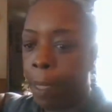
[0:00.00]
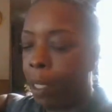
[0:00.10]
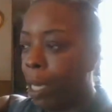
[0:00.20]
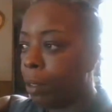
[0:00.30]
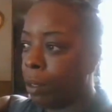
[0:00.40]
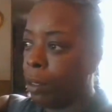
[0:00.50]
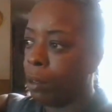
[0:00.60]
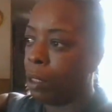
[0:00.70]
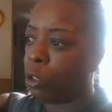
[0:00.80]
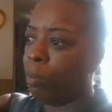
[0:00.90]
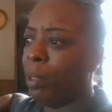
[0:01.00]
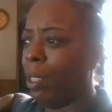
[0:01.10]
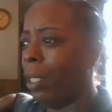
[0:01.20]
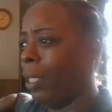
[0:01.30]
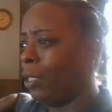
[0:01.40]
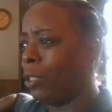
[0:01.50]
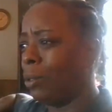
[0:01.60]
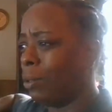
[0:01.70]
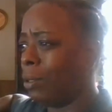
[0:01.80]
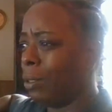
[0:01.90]
And I think there should be an age
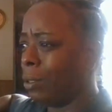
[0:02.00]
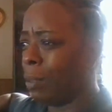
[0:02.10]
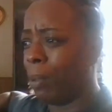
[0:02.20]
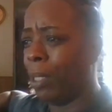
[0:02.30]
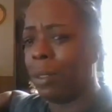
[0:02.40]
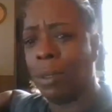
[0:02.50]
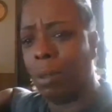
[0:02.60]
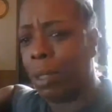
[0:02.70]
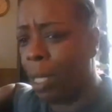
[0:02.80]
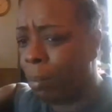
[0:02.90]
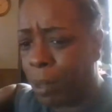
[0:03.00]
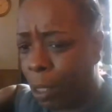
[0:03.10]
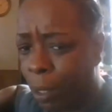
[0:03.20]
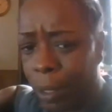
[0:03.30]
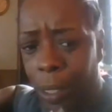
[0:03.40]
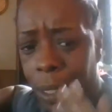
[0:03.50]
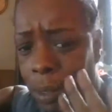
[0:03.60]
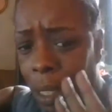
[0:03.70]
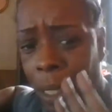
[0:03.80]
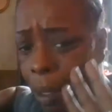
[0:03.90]
stipulations on that. I'm sorry,
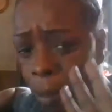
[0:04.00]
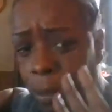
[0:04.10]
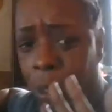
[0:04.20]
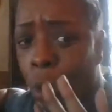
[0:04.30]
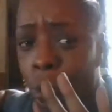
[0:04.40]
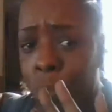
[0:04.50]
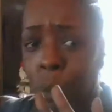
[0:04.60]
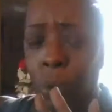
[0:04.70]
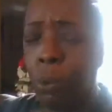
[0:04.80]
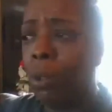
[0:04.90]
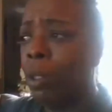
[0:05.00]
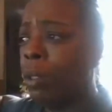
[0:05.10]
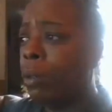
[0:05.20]
guys. I, am just old school.